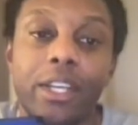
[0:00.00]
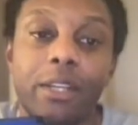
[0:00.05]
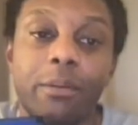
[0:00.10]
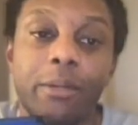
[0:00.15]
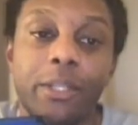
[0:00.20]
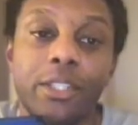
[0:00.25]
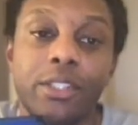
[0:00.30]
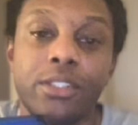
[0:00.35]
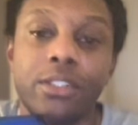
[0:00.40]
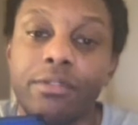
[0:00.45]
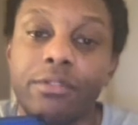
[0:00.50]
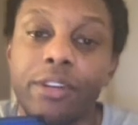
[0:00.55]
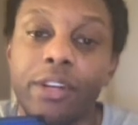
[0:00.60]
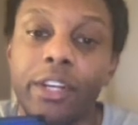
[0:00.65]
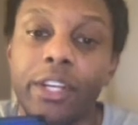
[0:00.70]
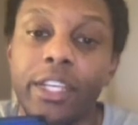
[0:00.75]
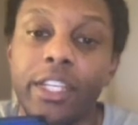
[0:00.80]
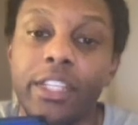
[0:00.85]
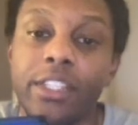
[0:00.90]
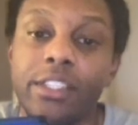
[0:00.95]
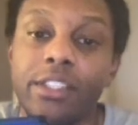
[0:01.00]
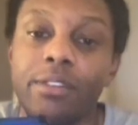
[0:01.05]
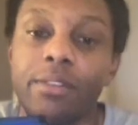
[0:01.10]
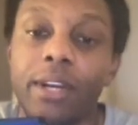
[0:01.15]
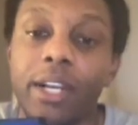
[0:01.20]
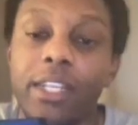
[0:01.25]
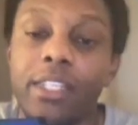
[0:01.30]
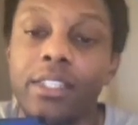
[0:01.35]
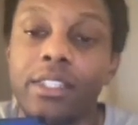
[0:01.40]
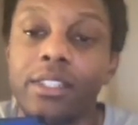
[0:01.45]
image. Very easy,
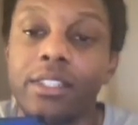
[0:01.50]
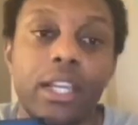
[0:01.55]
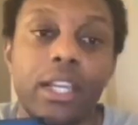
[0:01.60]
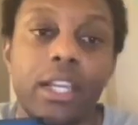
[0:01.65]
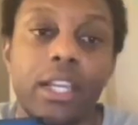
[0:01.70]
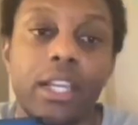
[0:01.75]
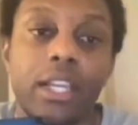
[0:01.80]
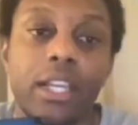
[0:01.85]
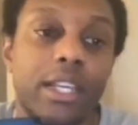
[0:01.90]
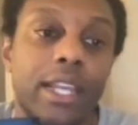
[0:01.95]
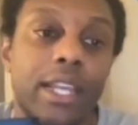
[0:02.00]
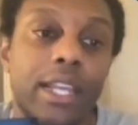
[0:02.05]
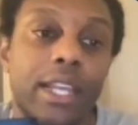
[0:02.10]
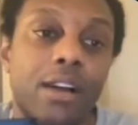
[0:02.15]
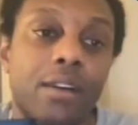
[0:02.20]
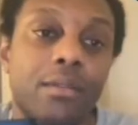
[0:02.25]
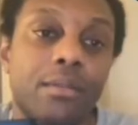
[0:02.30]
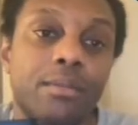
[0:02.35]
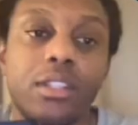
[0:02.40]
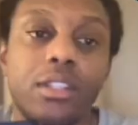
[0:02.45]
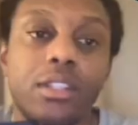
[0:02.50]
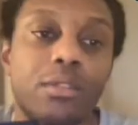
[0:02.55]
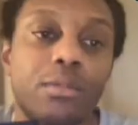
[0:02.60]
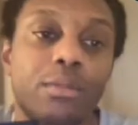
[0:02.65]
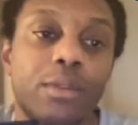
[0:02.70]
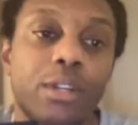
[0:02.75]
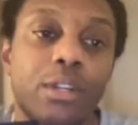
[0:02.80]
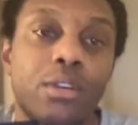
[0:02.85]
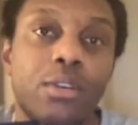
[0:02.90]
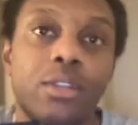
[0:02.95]
right? And now
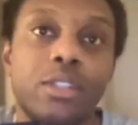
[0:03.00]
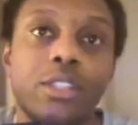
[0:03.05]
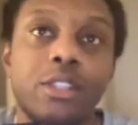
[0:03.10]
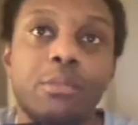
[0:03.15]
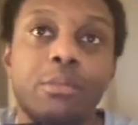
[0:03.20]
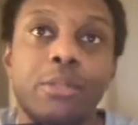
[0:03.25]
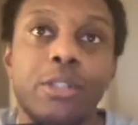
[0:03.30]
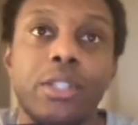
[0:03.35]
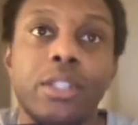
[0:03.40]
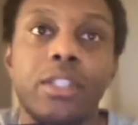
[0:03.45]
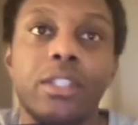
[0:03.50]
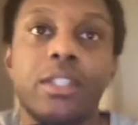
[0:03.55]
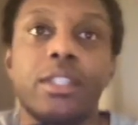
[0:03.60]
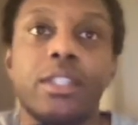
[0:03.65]
we're going to put